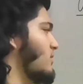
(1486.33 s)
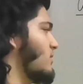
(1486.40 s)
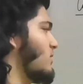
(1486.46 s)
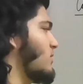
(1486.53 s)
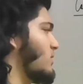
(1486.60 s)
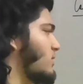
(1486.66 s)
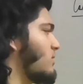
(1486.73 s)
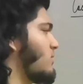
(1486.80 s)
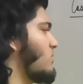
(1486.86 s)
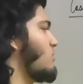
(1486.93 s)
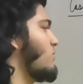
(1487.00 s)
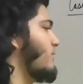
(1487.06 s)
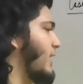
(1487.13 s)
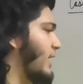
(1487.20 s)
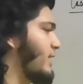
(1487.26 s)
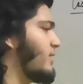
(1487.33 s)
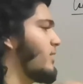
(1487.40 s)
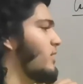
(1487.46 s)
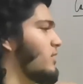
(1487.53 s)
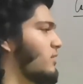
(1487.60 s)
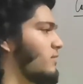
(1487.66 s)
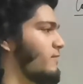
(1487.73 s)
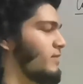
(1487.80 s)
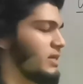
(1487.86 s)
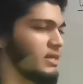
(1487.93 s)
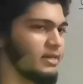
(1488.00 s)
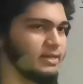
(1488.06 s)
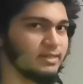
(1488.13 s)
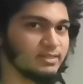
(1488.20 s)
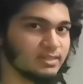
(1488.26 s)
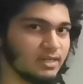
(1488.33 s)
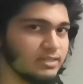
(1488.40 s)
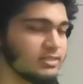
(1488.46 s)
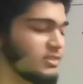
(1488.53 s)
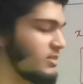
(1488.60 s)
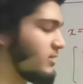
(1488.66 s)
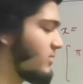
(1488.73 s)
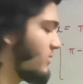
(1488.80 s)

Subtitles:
to where we discussed